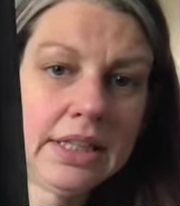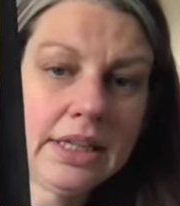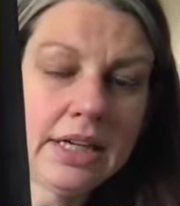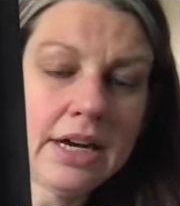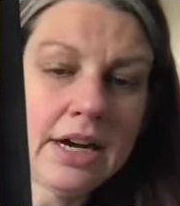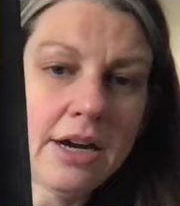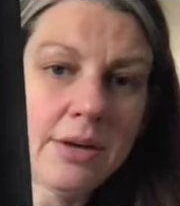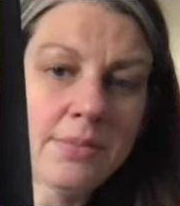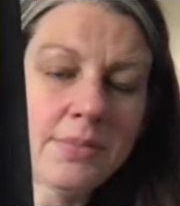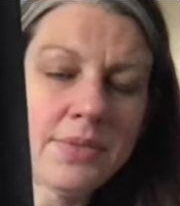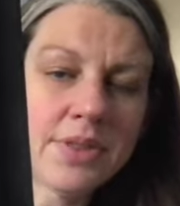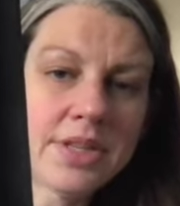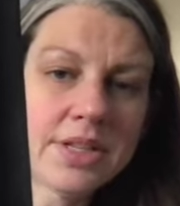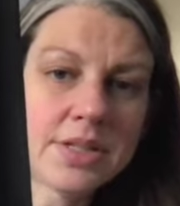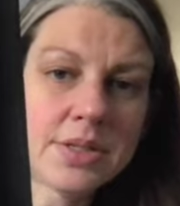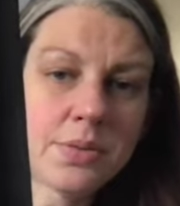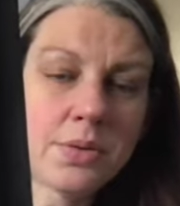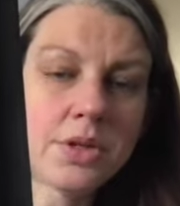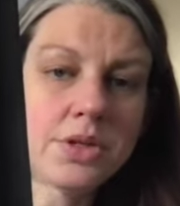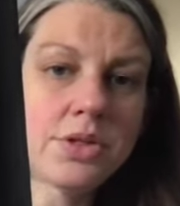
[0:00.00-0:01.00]

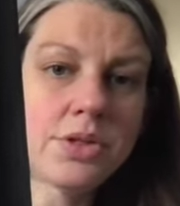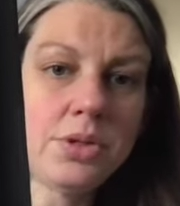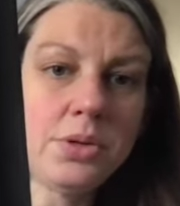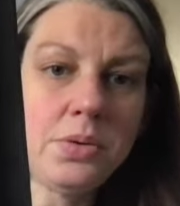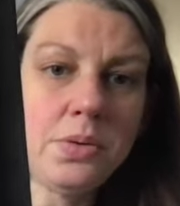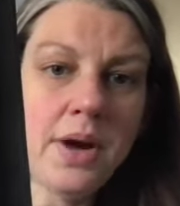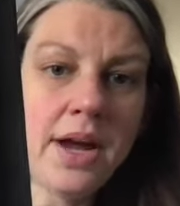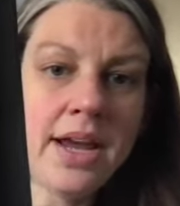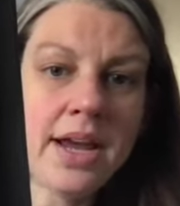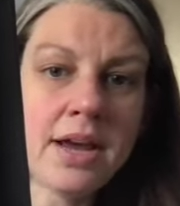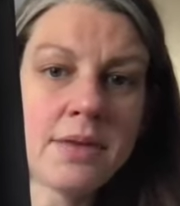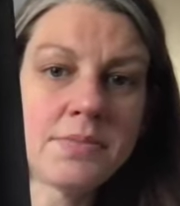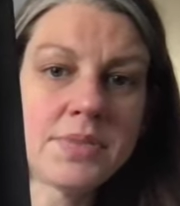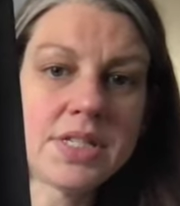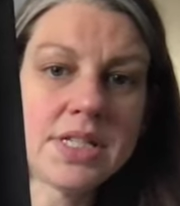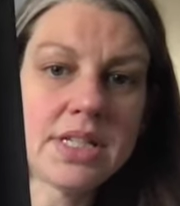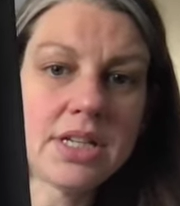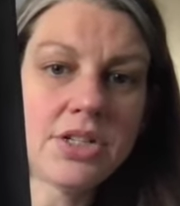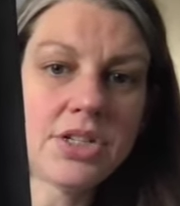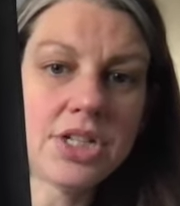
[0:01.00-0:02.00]
This one too, I am
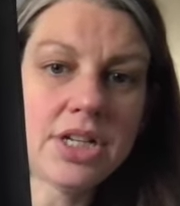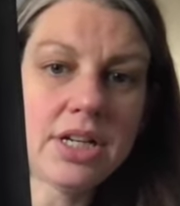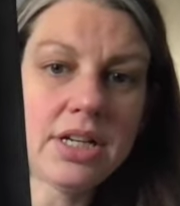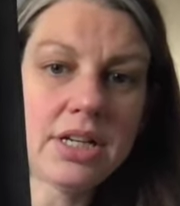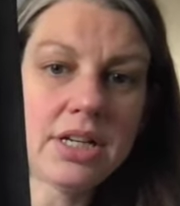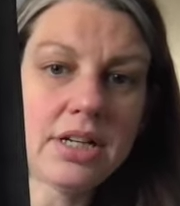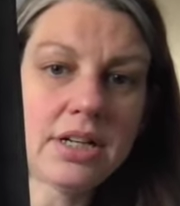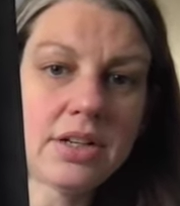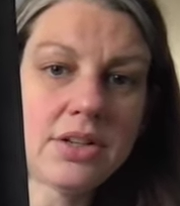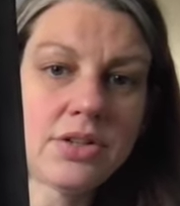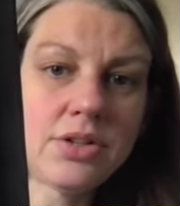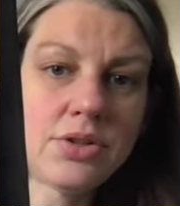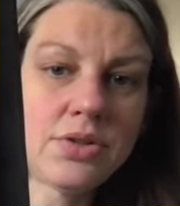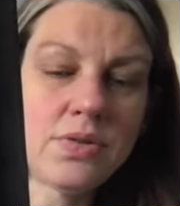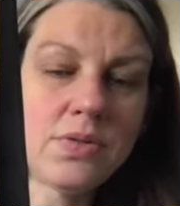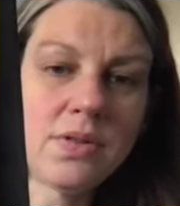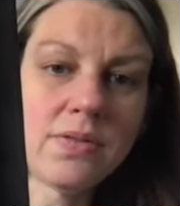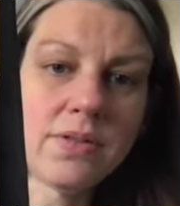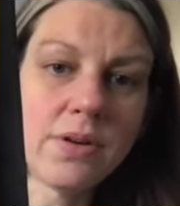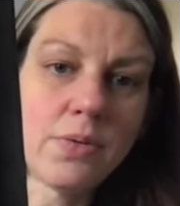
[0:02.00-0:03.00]
stitching
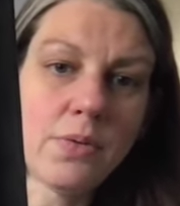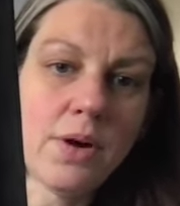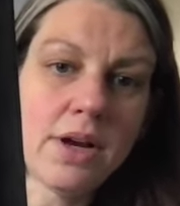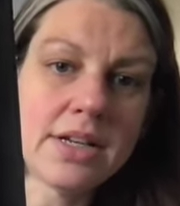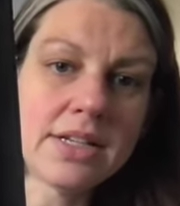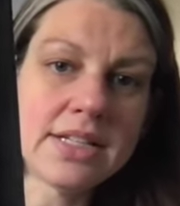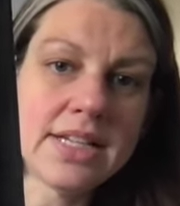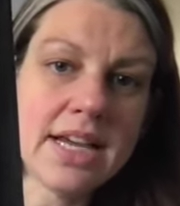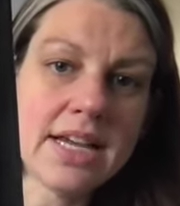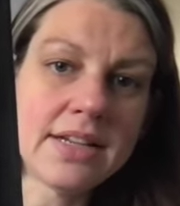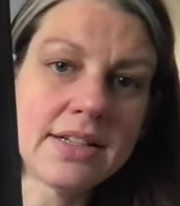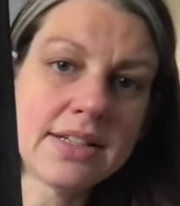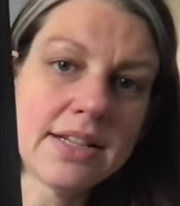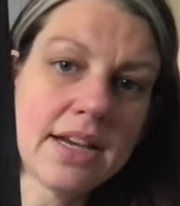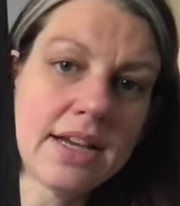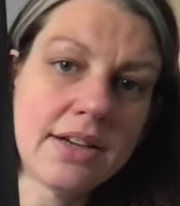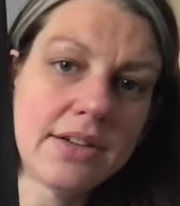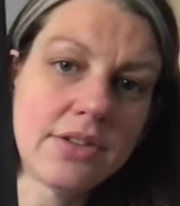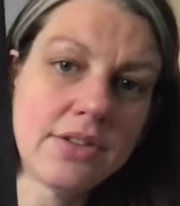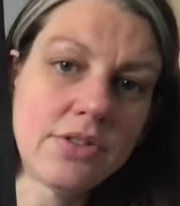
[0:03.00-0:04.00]
2 over 1 tent
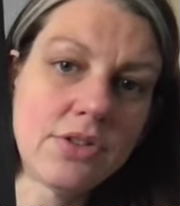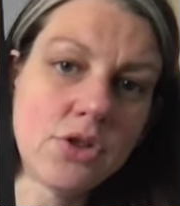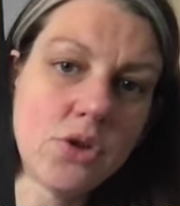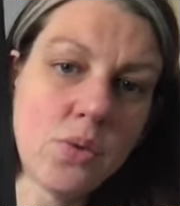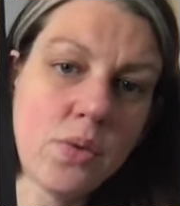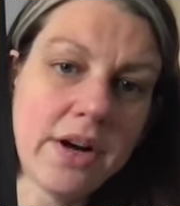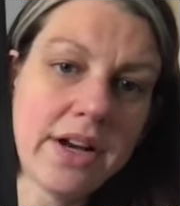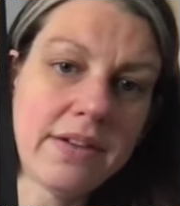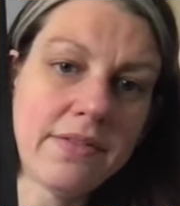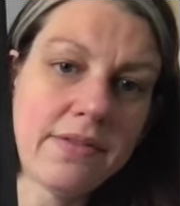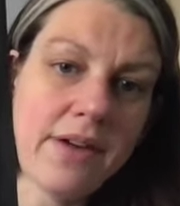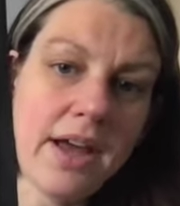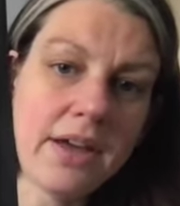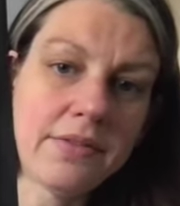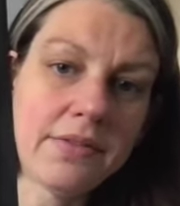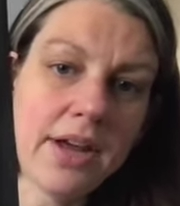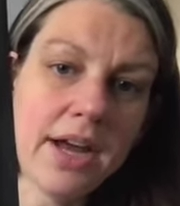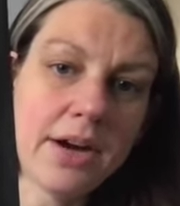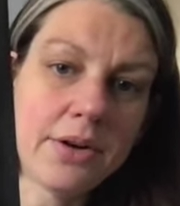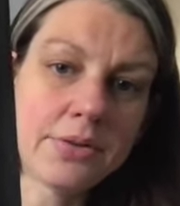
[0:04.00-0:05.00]
on 25
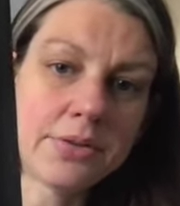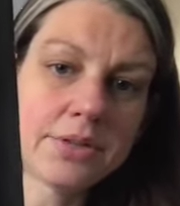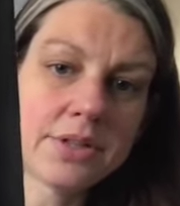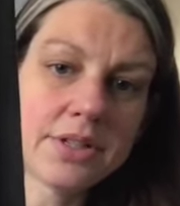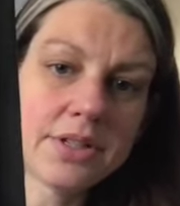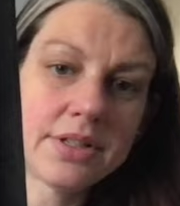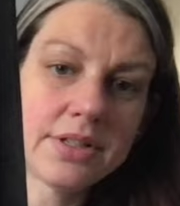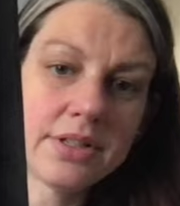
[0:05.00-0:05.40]
count.